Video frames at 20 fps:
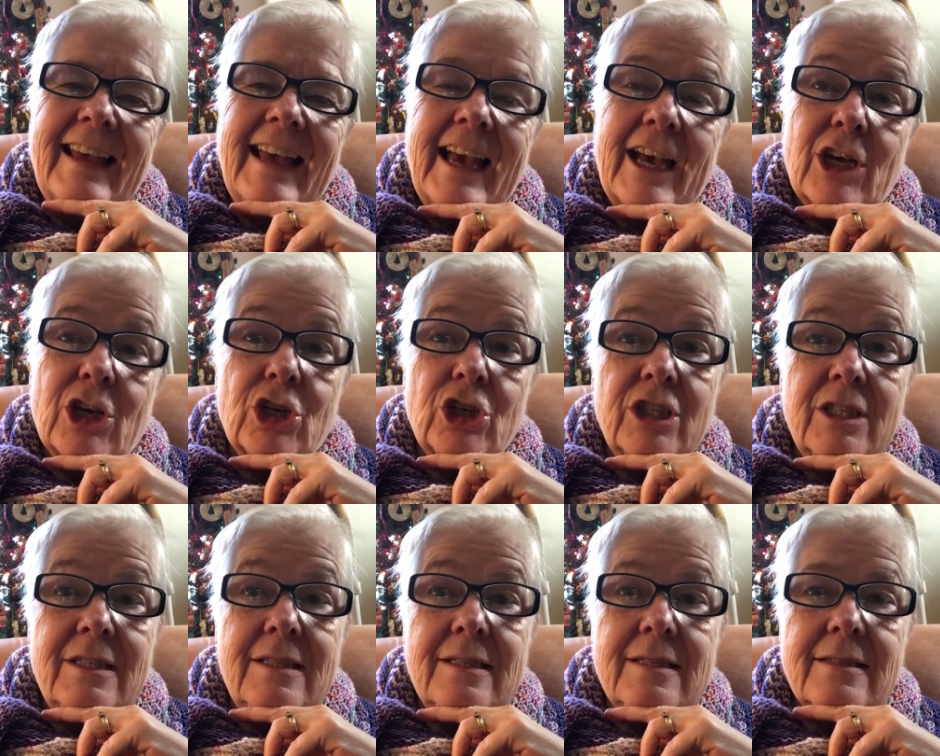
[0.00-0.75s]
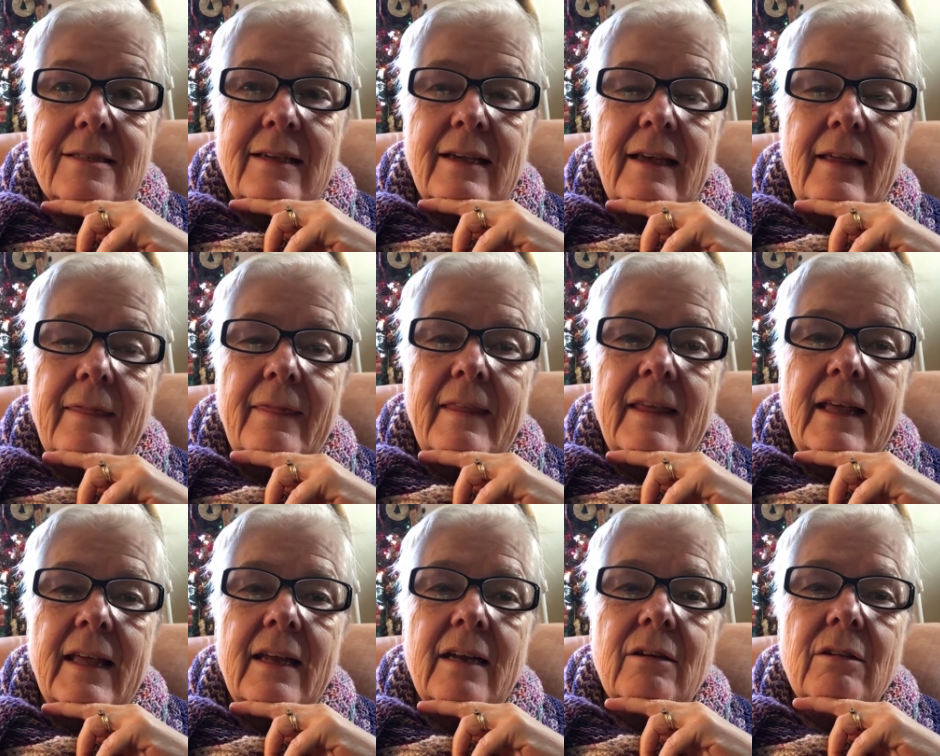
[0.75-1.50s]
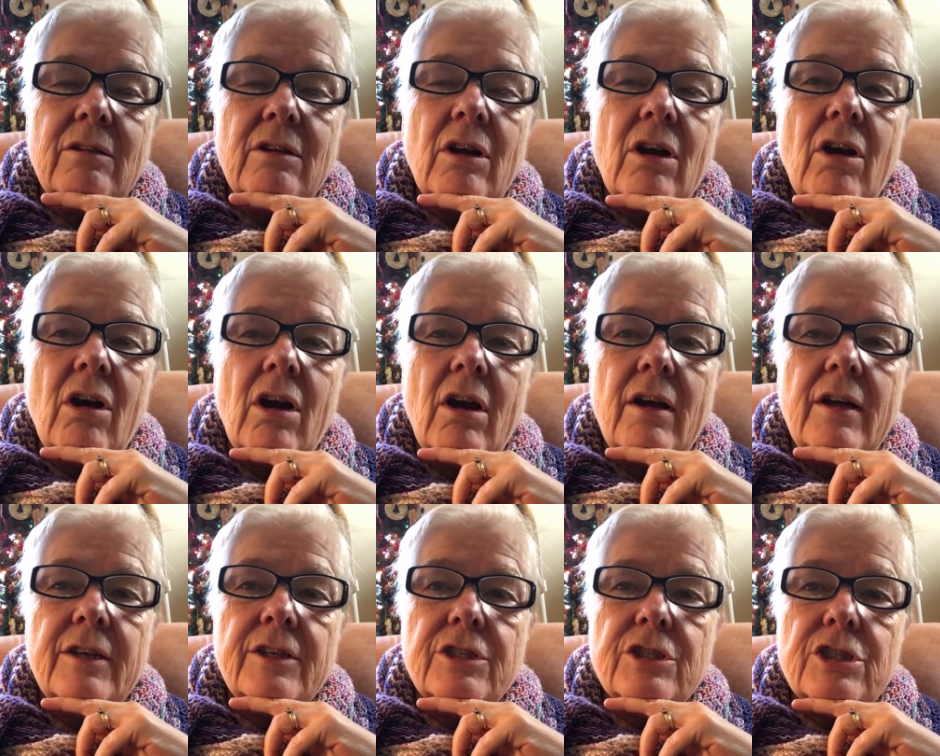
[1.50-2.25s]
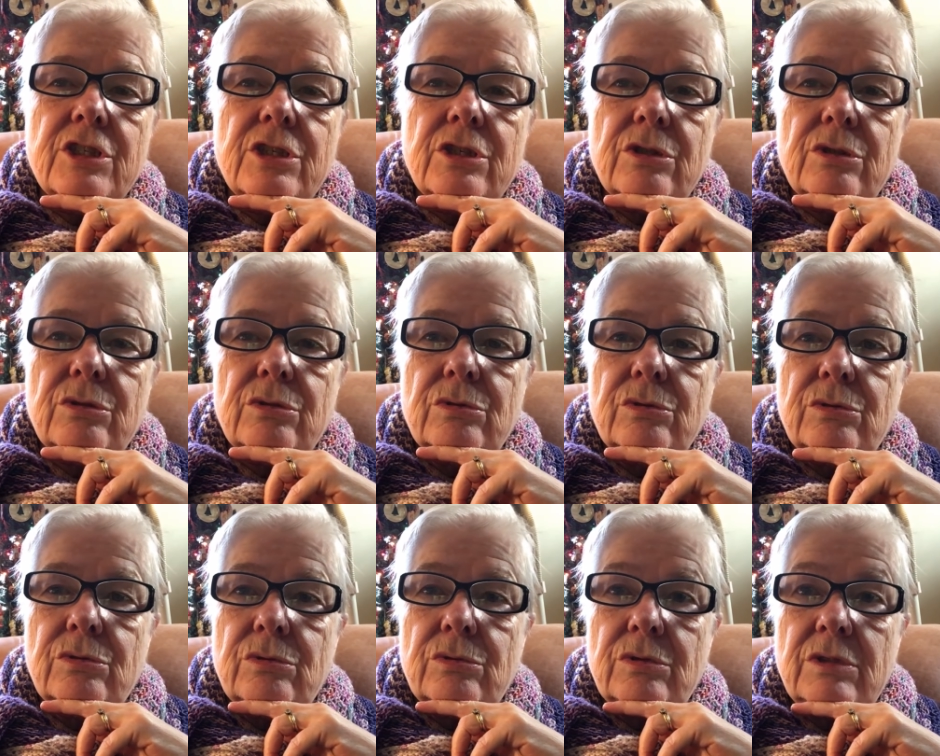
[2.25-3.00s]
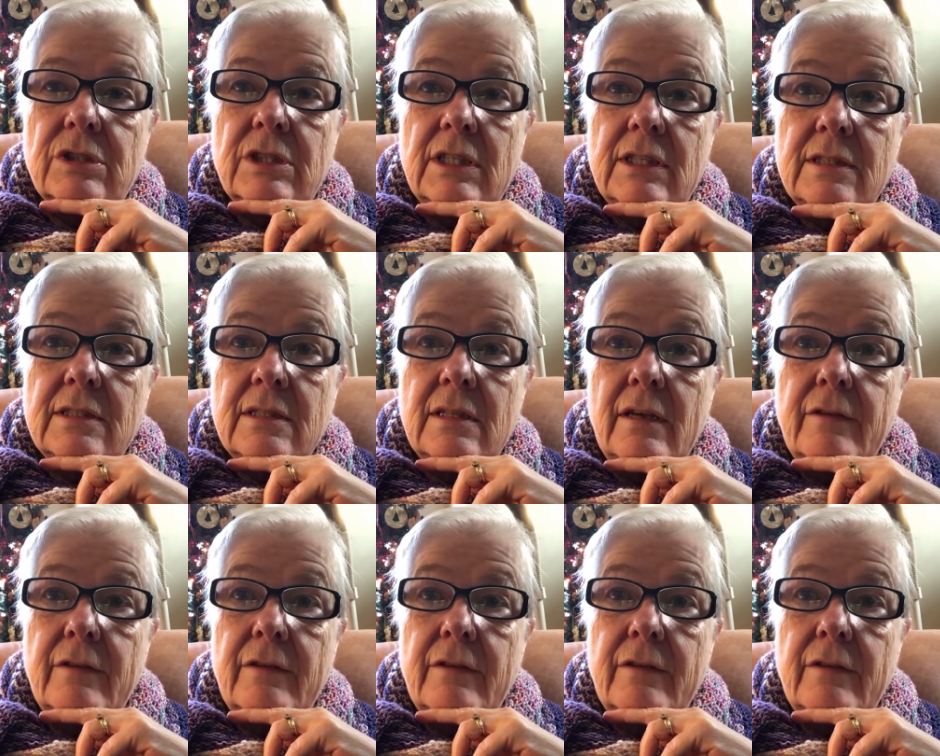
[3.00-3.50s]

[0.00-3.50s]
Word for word: at Goods, and then on to get